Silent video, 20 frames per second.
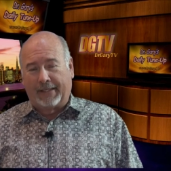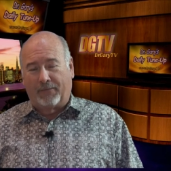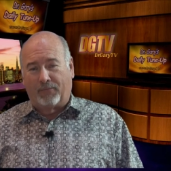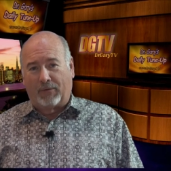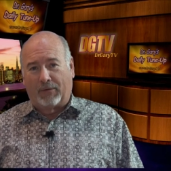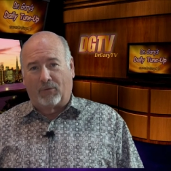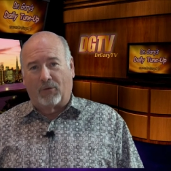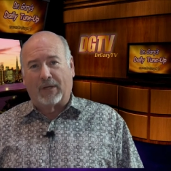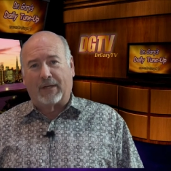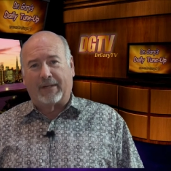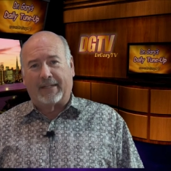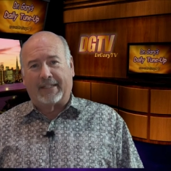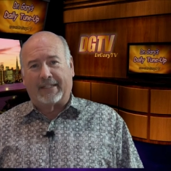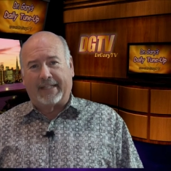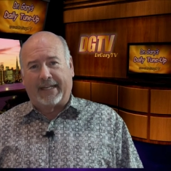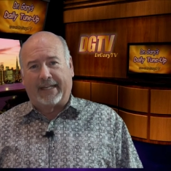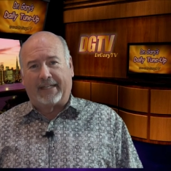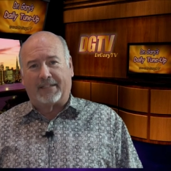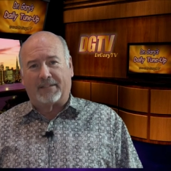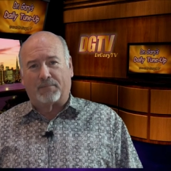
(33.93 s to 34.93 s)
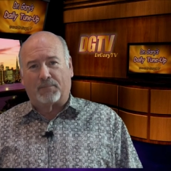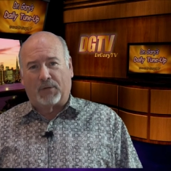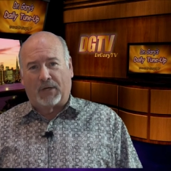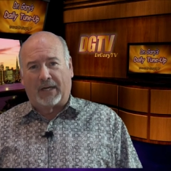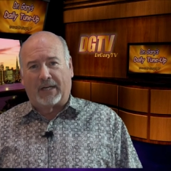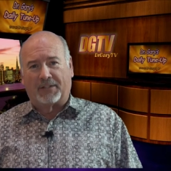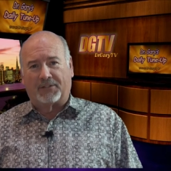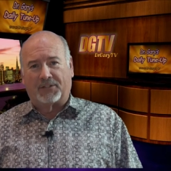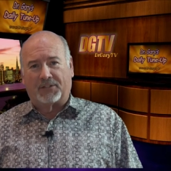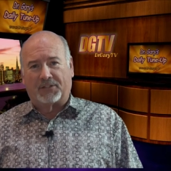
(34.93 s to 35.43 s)
We want to take
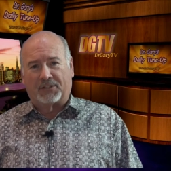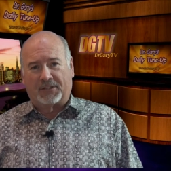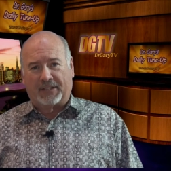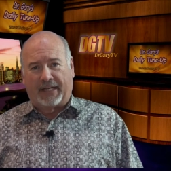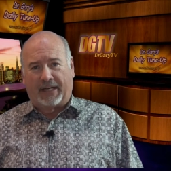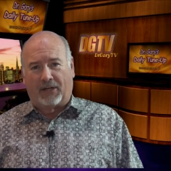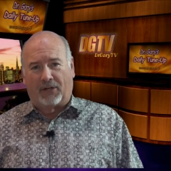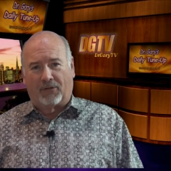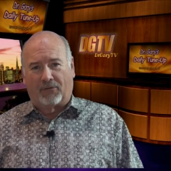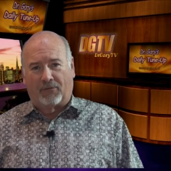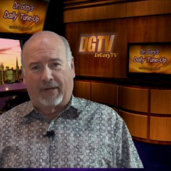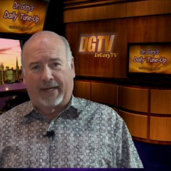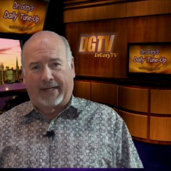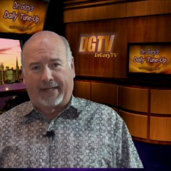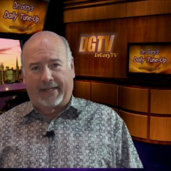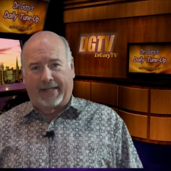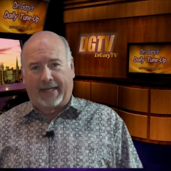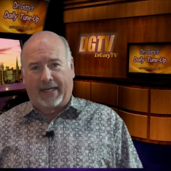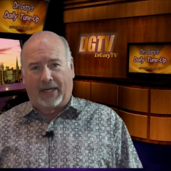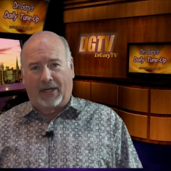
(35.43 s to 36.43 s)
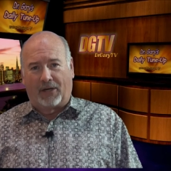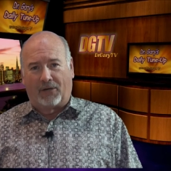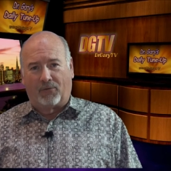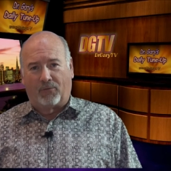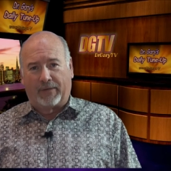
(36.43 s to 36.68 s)
deposits down right now.